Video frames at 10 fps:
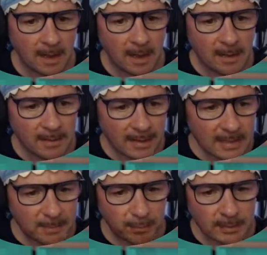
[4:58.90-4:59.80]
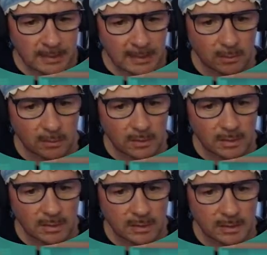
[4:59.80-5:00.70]
I think that's pretty good.
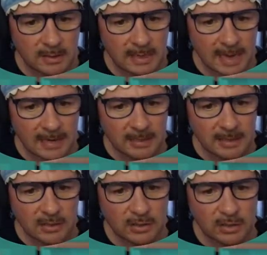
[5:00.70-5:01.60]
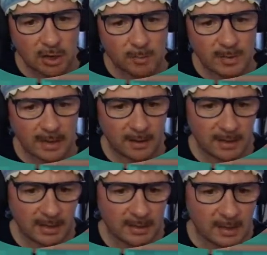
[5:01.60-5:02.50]
Yeah, let's just go with that, I
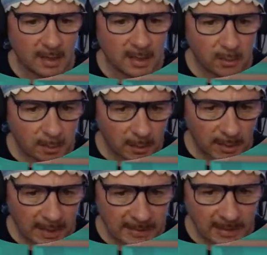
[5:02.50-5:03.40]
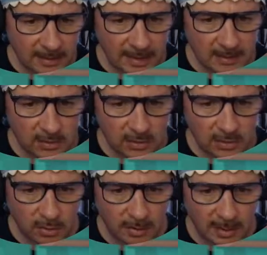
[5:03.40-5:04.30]
think. So what are we looking at? 10,000 just
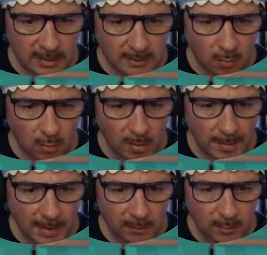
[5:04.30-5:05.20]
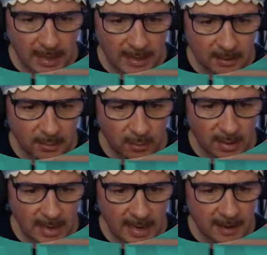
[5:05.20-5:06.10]
that small amount. We're cutting through
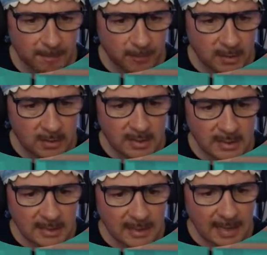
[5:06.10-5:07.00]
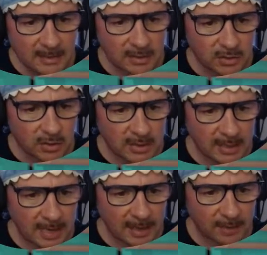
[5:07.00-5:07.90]
there. So this allows us just to
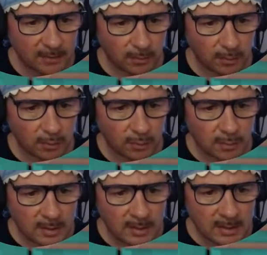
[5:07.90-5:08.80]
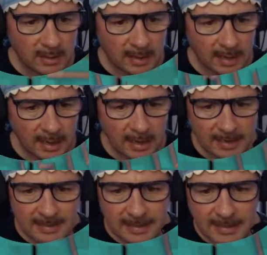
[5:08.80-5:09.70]
cut through.
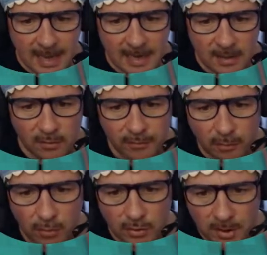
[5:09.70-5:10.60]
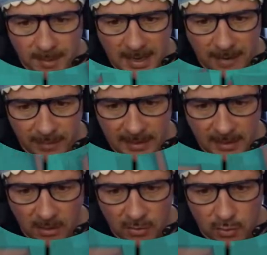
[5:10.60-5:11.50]
And it does the cutting through for us. You've got to be careful here
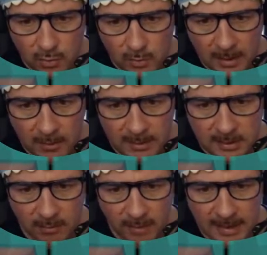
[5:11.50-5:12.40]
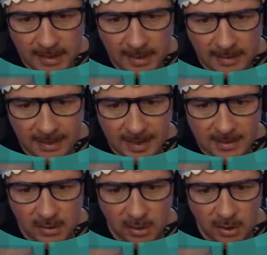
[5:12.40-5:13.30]
not to increase the grade like
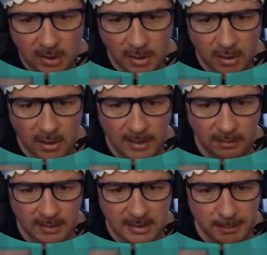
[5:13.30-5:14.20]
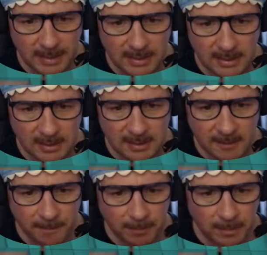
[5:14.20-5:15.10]
that, so you can only go like 3 spaces.
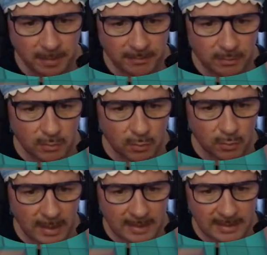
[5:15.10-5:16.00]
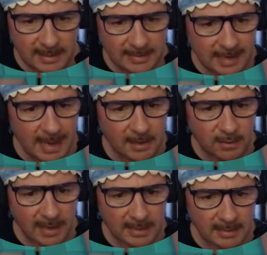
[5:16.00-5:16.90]
But if you do that, see, that's a
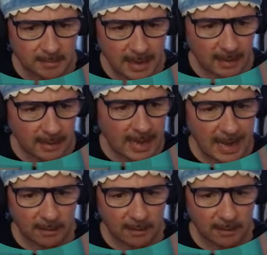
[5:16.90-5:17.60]
£100,000 cut